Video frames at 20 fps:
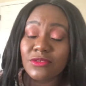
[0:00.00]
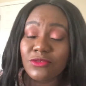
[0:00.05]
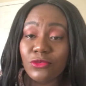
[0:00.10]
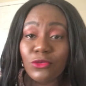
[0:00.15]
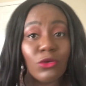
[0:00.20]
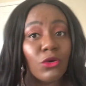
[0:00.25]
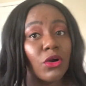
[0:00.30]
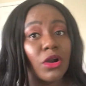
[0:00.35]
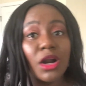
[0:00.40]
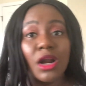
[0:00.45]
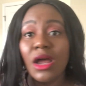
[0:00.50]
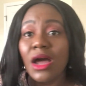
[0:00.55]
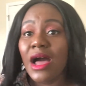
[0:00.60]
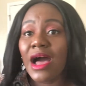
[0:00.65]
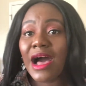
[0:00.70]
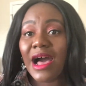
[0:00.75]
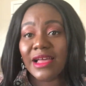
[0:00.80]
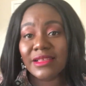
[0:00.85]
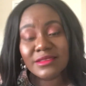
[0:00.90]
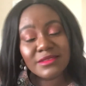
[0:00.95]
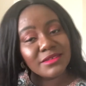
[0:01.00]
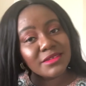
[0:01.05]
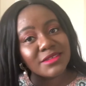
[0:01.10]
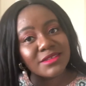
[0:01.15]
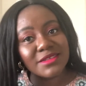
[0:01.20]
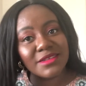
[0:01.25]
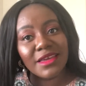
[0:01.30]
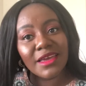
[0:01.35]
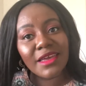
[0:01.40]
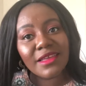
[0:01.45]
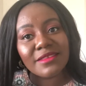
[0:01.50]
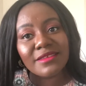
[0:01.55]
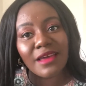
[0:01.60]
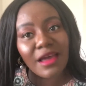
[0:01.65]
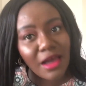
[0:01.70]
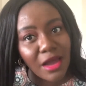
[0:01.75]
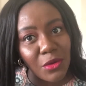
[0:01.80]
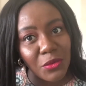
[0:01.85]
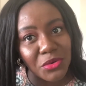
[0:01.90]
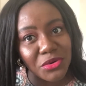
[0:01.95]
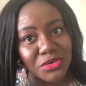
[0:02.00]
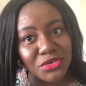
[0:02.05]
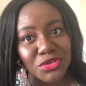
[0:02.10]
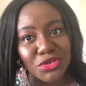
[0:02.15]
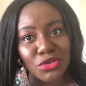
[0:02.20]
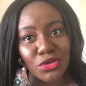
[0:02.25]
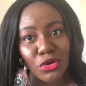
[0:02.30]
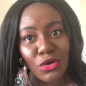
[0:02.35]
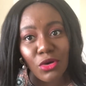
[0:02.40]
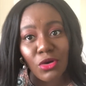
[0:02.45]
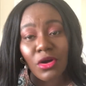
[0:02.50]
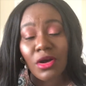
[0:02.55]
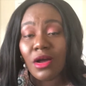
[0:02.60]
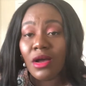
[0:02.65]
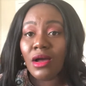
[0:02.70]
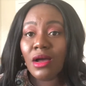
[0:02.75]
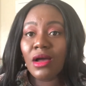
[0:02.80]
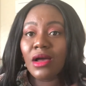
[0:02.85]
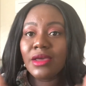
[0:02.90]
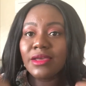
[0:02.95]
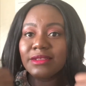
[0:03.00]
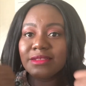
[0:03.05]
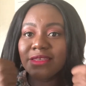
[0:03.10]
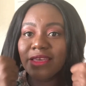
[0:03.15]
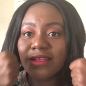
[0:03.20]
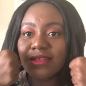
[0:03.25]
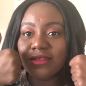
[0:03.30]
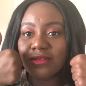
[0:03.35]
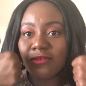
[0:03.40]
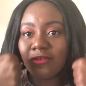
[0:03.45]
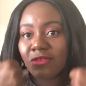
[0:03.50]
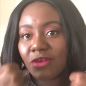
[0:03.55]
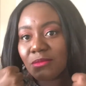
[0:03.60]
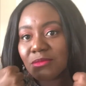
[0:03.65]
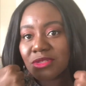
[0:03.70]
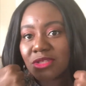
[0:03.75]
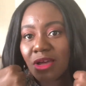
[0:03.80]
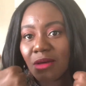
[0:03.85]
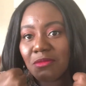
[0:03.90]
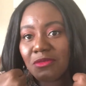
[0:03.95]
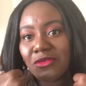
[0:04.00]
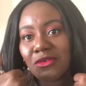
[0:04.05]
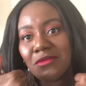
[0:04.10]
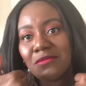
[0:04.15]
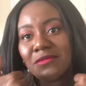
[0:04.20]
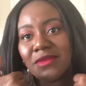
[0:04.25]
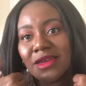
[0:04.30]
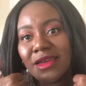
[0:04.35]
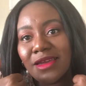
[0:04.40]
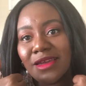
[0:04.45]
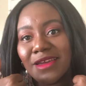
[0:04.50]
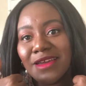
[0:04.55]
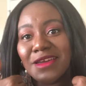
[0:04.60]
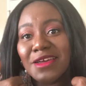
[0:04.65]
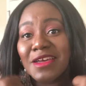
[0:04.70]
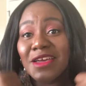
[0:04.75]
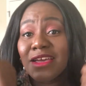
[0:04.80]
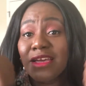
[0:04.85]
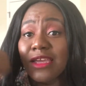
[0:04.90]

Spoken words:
for at least 8 hours. So it gets a thumbs up from me.